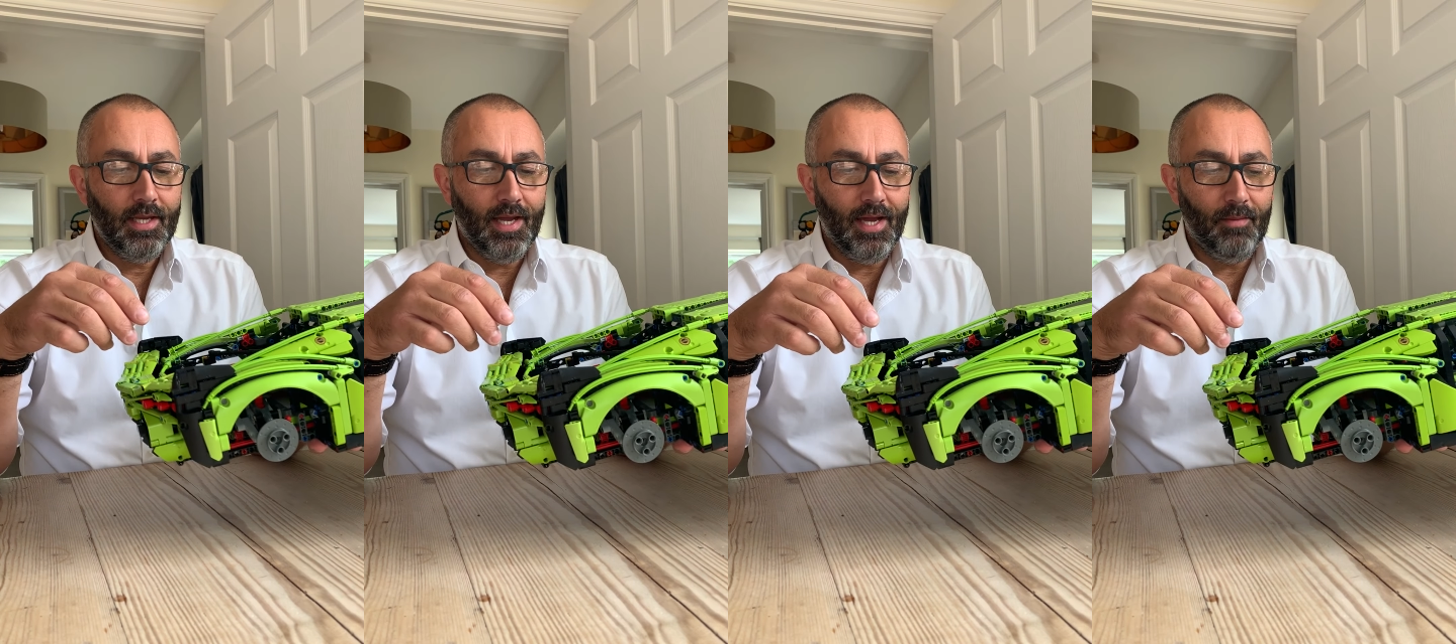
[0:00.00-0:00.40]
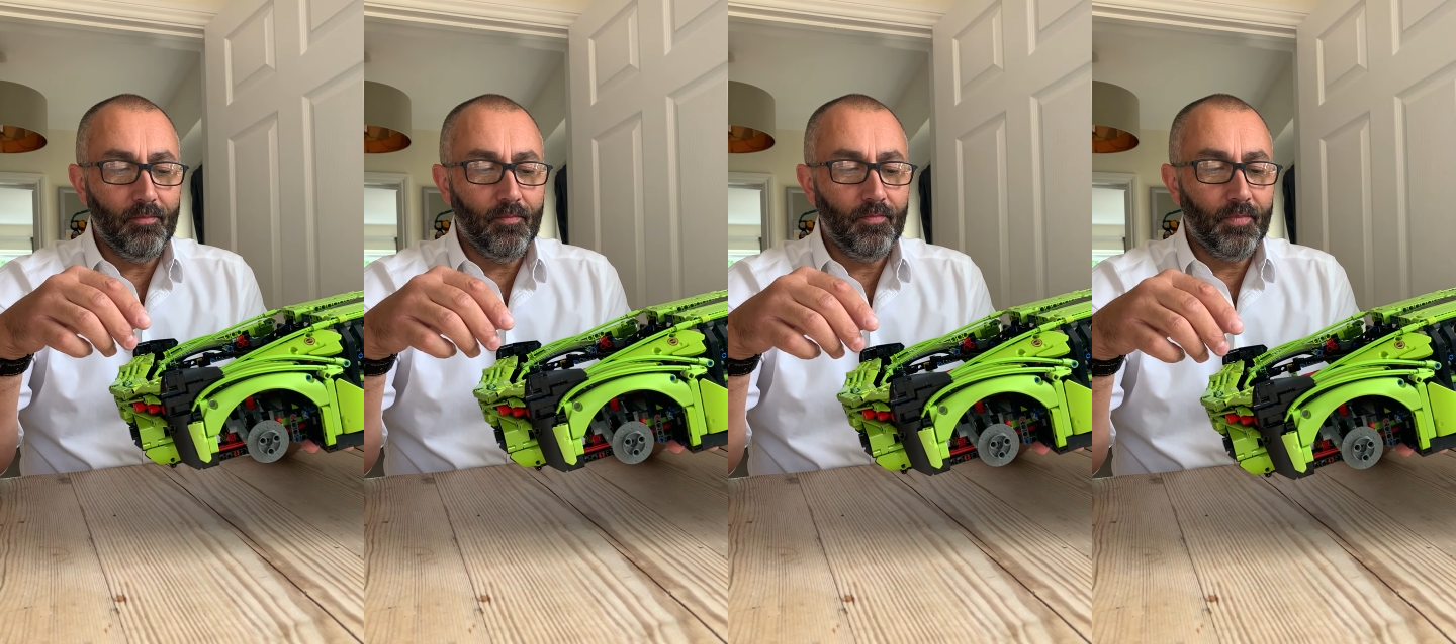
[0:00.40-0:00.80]

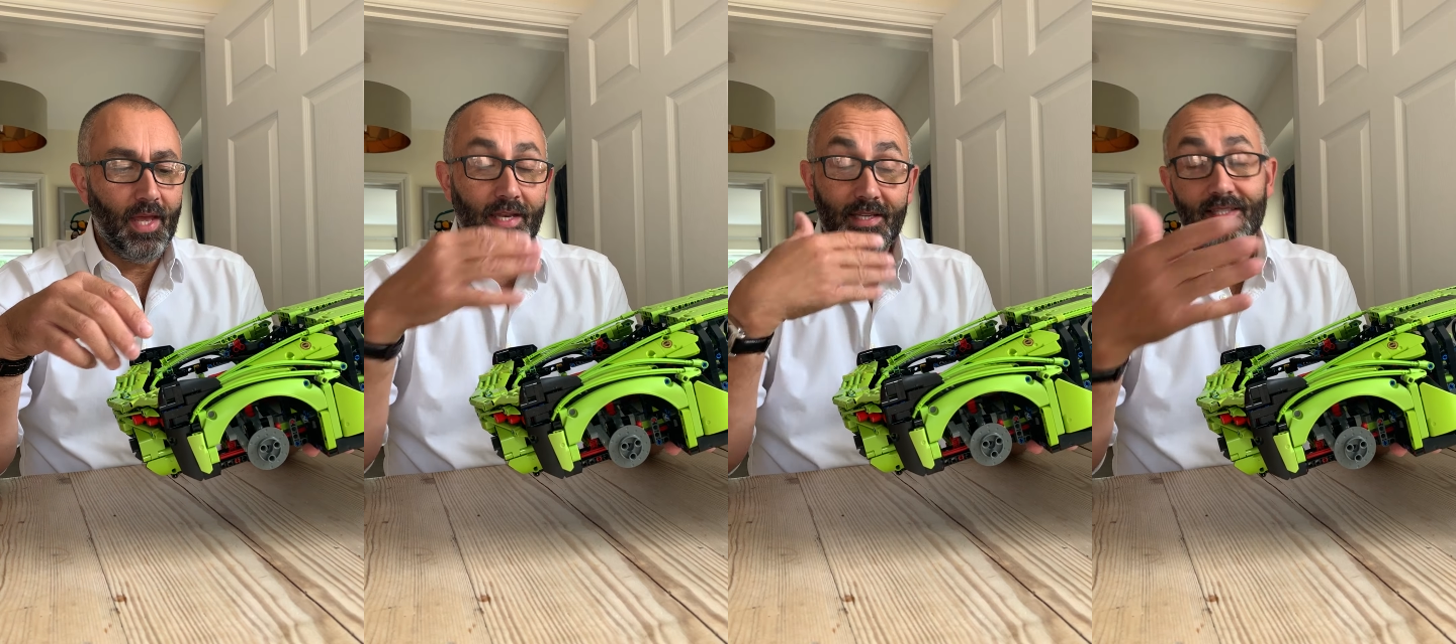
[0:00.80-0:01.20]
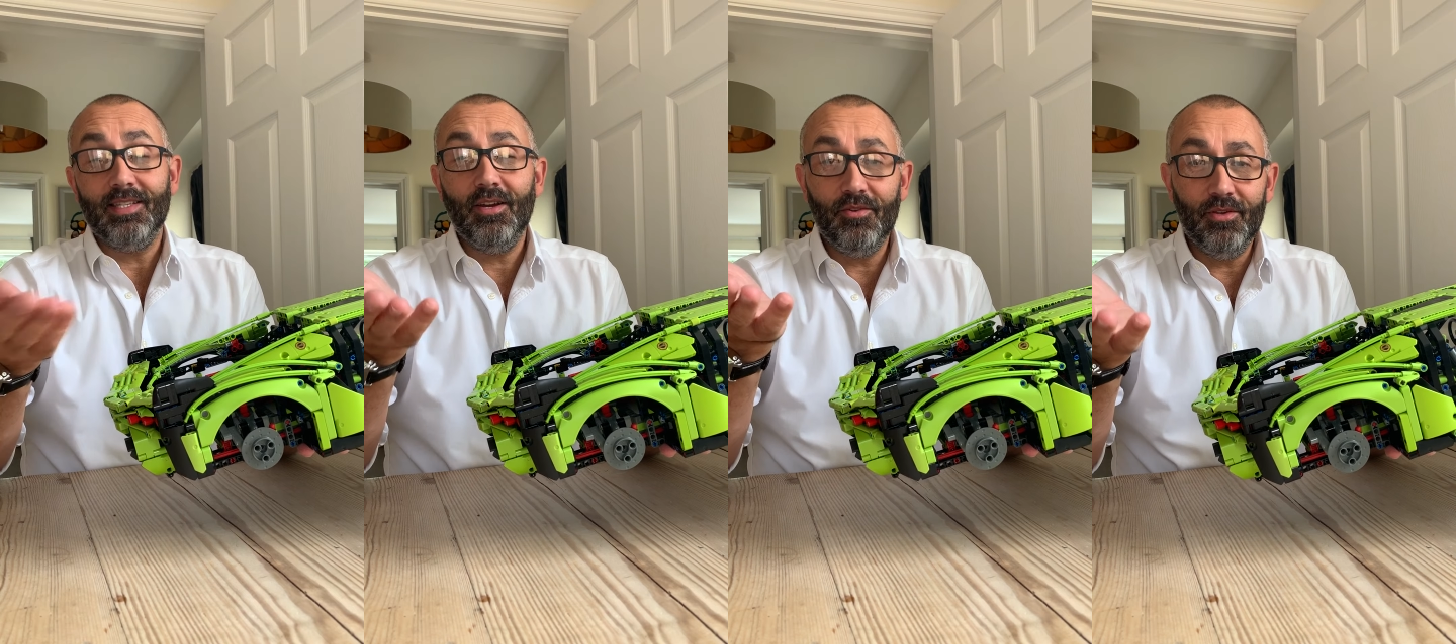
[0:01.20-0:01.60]
and it doesn't
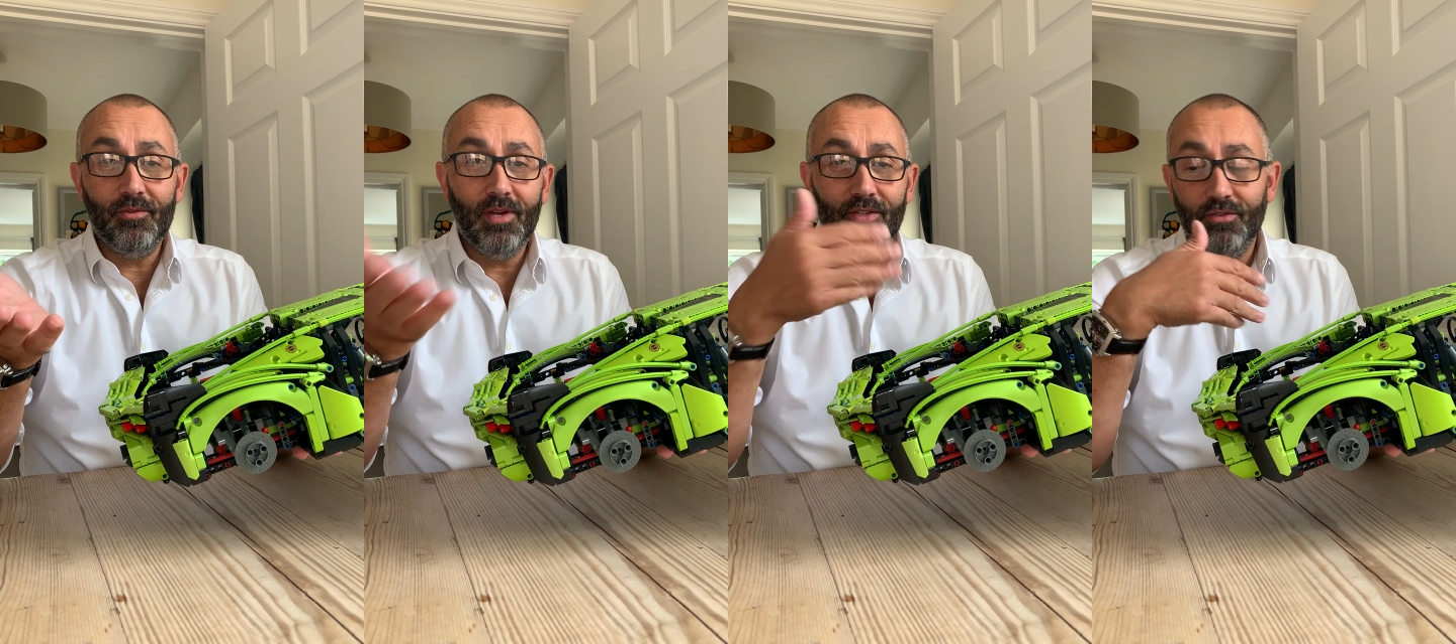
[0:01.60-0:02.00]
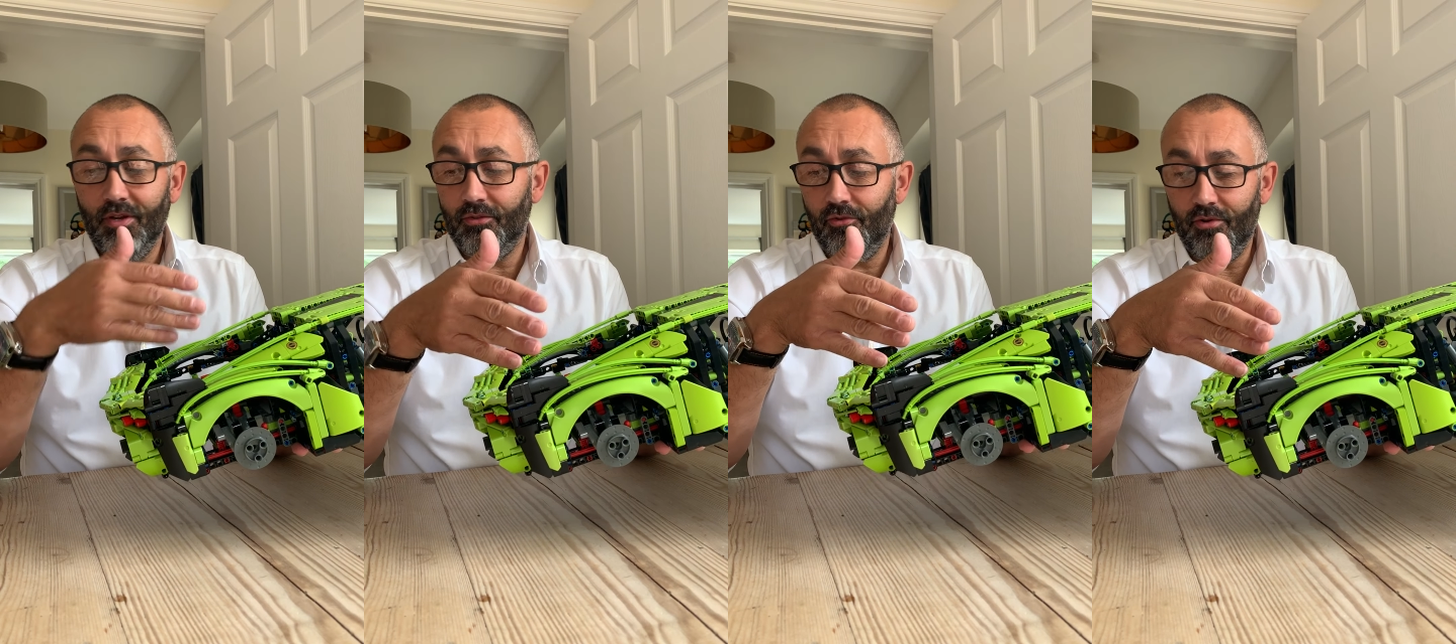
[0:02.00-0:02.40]
tell you as you
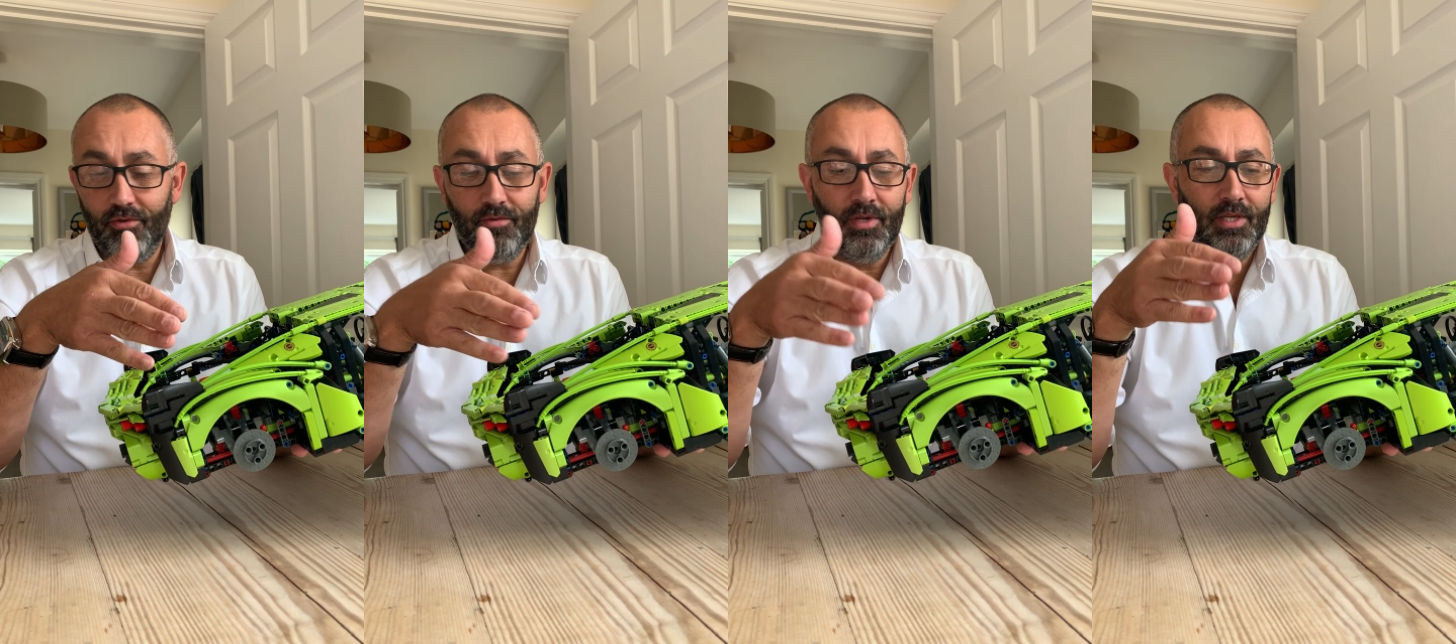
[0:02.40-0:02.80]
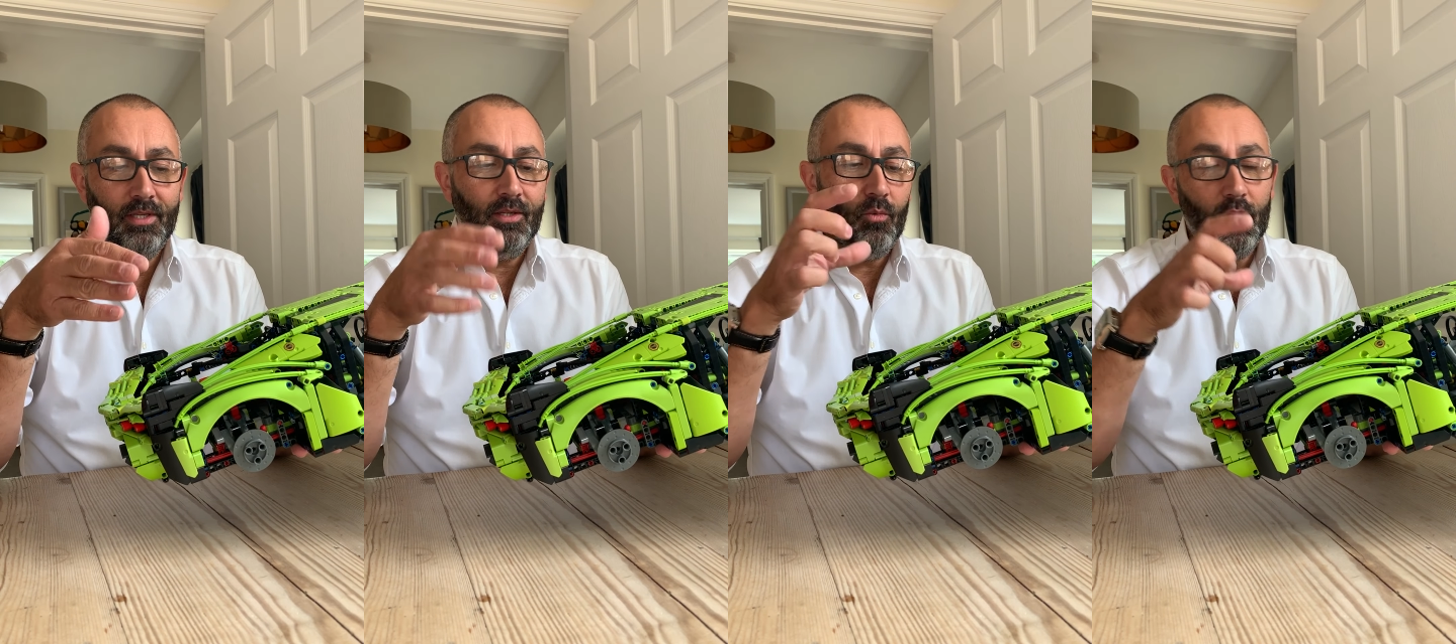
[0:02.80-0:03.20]
go through
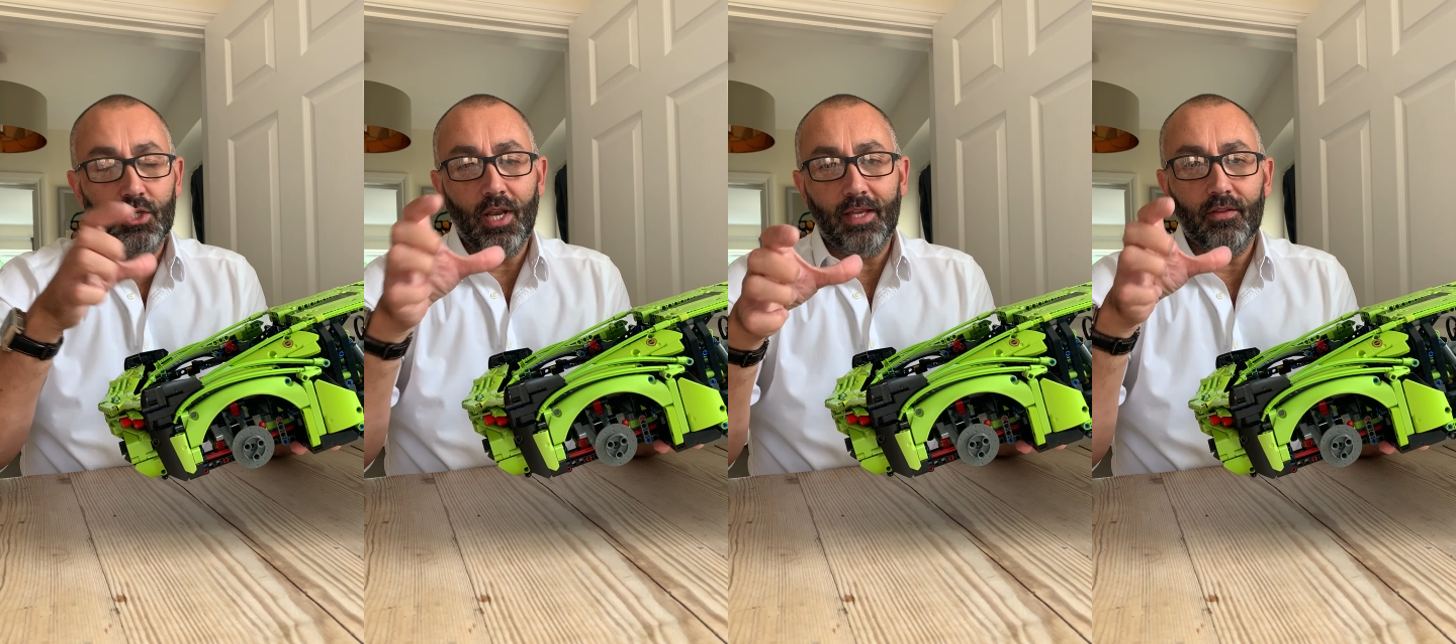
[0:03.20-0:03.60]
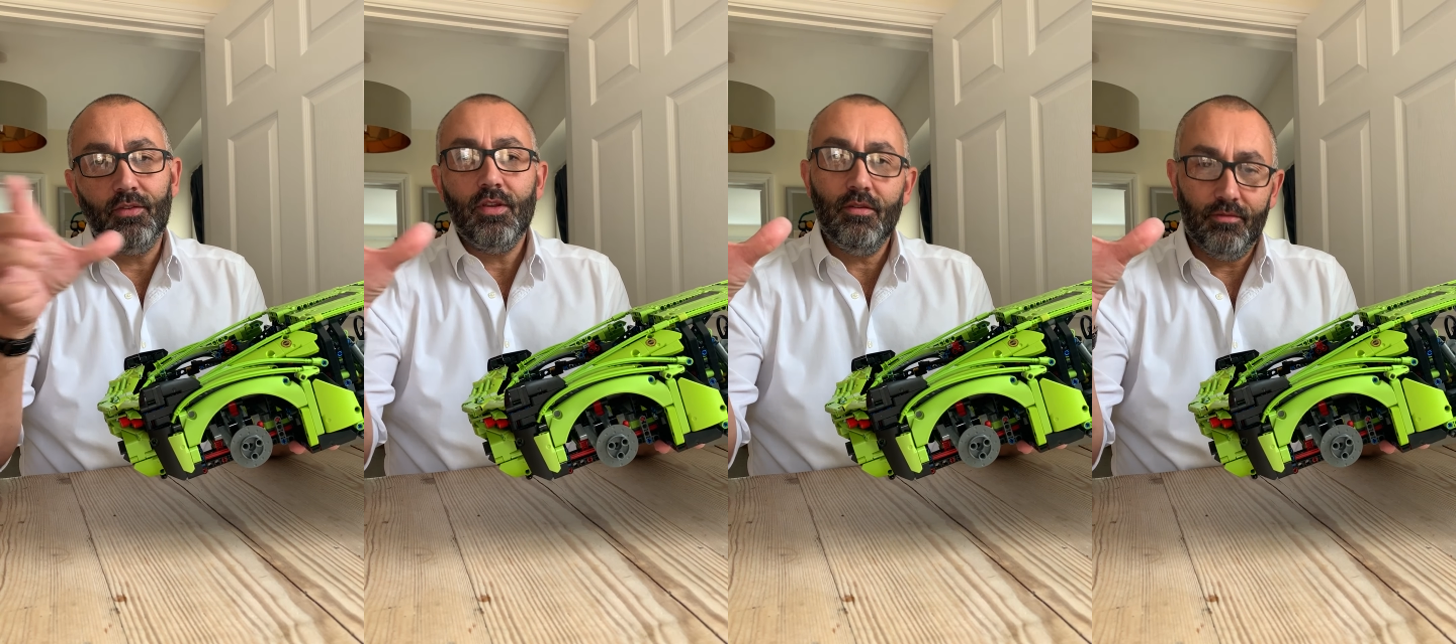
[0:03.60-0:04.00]
which
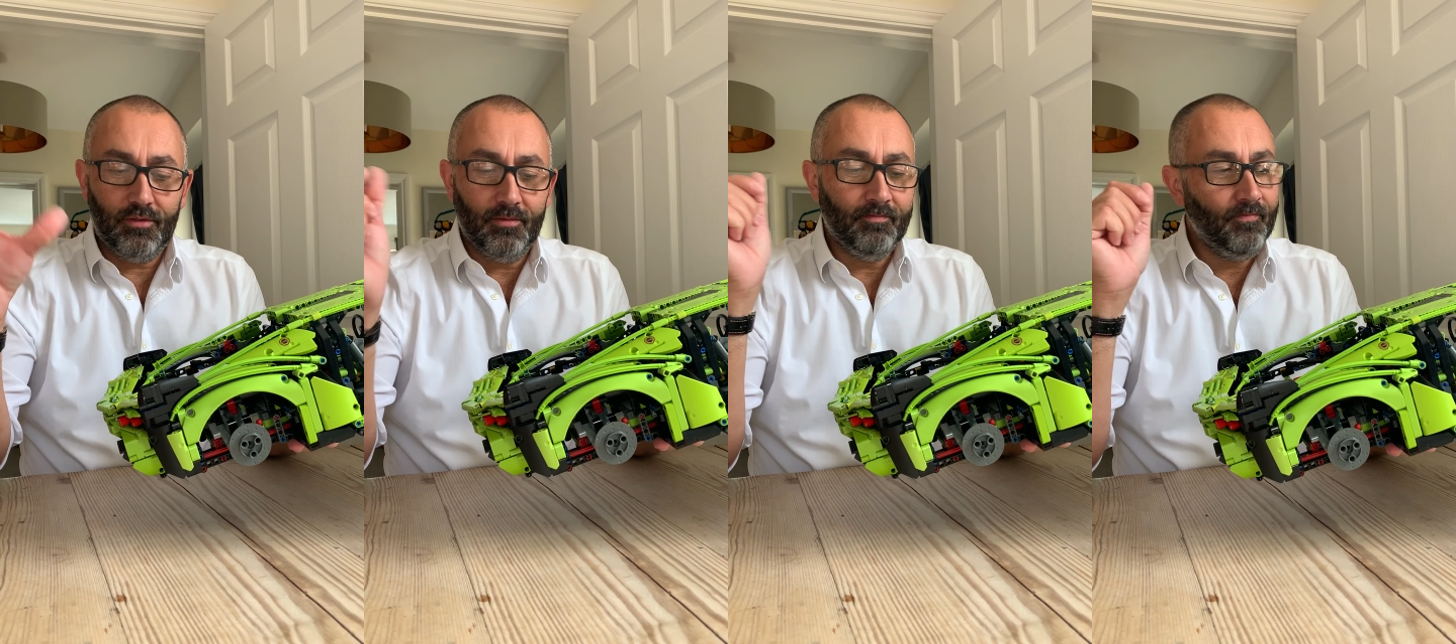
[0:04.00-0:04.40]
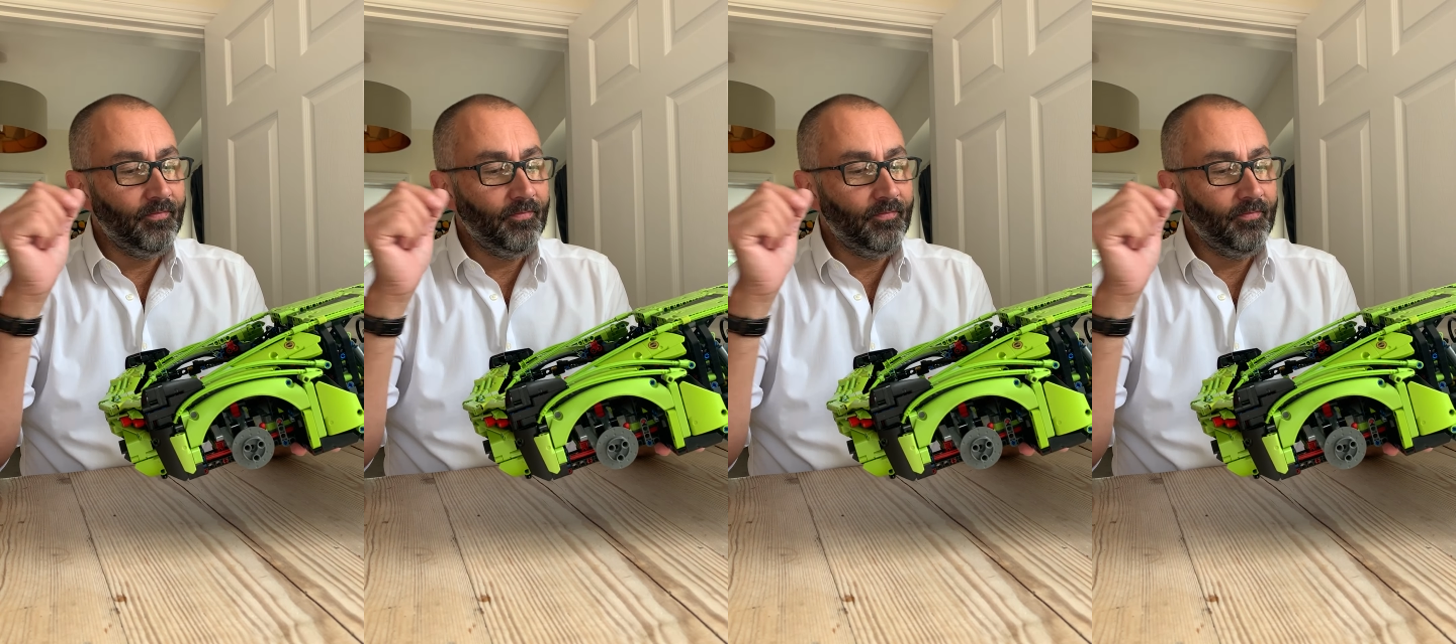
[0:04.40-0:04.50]
length to use,